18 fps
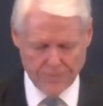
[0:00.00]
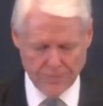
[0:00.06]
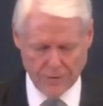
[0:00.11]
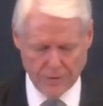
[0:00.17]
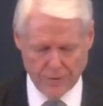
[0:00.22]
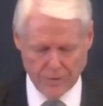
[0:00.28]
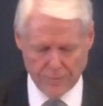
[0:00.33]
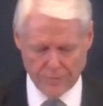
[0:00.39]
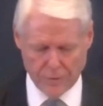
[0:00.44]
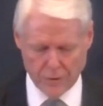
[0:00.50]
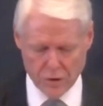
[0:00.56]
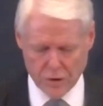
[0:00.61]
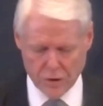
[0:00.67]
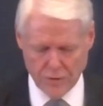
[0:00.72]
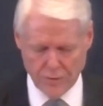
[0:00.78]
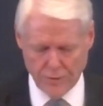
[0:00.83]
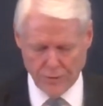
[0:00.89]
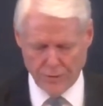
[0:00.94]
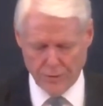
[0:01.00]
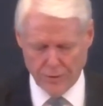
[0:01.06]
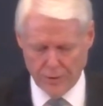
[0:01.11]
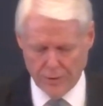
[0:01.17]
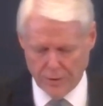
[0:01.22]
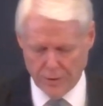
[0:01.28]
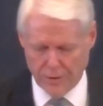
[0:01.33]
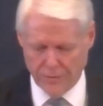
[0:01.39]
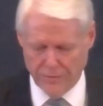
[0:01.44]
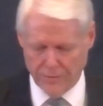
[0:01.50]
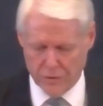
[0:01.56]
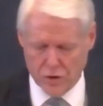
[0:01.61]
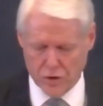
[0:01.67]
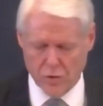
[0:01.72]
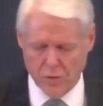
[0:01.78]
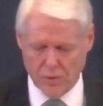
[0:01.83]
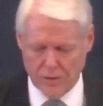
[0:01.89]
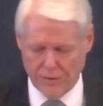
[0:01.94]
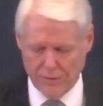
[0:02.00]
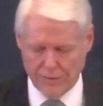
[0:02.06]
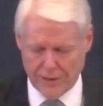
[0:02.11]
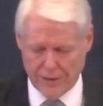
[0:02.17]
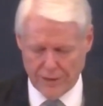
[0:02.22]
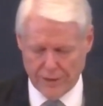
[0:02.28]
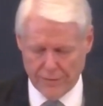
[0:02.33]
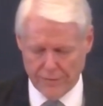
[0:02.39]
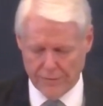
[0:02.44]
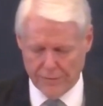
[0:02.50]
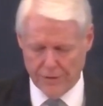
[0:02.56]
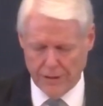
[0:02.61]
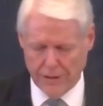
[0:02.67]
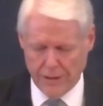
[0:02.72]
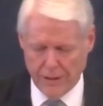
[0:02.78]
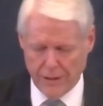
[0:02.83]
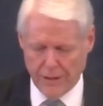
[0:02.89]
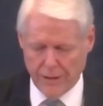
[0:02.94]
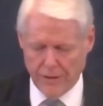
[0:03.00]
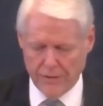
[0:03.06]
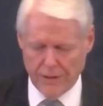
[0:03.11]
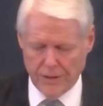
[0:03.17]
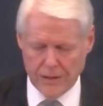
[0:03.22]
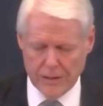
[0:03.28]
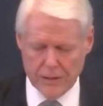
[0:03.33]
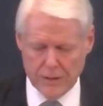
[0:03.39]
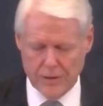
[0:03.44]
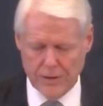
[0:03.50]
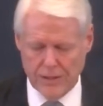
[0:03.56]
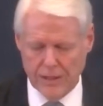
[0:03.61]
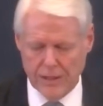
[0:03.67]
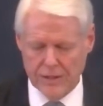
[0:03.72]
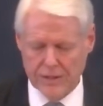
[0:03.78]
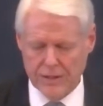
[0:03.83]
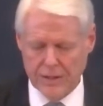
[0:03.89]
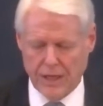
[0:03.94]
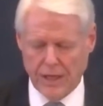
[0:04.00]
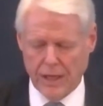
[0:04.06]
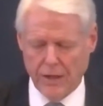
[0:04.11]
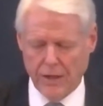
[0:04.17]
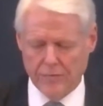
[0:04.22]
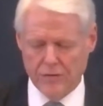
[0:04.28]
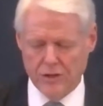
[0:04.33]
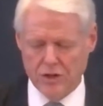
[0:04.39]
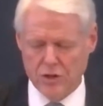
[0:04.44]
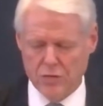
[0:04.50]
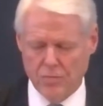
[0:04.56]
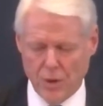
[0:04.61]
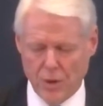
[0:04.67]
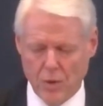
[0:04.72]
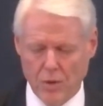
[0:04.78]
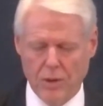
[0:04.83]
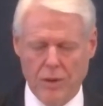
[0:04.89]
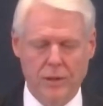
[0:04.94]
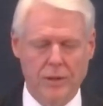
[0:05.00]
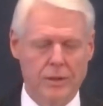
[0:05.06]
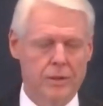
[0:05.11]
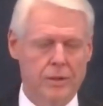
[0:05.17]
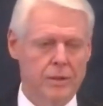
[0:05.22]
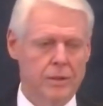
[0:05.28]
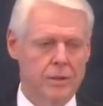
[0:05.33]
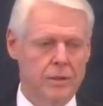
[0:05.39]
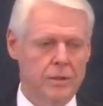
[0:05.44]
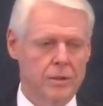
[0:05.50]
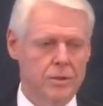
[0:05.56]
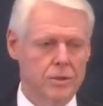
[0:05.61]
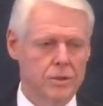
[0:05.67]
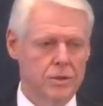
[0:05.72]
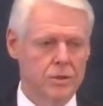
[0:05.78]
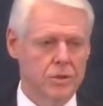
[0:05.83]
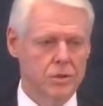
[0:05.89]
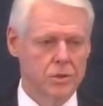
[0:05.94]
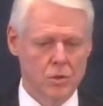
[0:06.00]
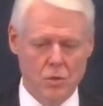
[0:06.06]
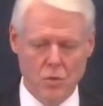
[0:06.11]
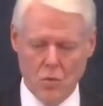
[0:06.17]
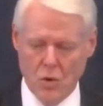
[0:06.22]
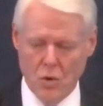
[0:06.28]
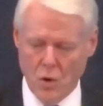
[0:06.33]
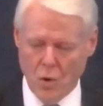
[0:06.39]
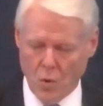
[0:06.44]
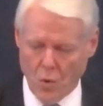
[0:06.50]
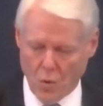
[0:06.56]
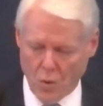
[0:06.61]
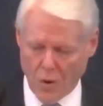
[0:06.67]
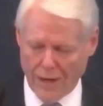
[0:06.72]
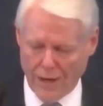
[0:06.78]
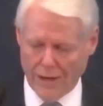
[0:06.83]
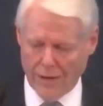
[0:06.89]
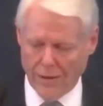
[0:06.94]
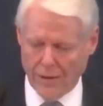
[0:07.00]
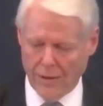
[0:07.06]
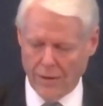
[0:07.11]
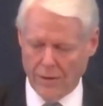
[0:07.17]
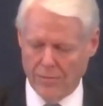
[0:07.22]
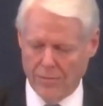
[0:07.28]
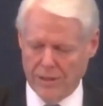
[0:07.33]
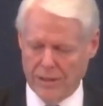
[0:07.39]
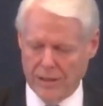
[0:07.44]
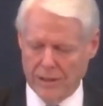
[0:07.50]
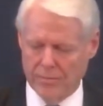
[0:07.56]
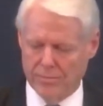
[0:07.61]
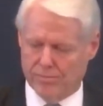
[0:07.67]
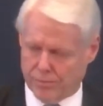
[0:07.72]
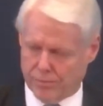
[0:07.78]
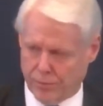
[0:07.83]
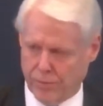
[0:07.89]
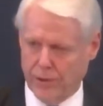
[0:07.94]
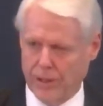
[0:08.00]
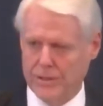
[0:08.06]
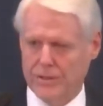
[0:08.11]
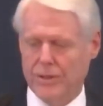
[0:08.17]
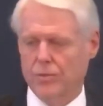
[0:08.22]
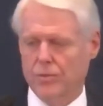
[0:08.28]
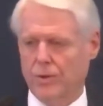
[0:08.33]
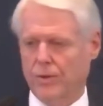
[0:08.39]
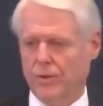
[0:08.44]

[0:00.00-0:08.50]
Verse, 30, uh, verse 25 These things I have spoken to you while being present with you.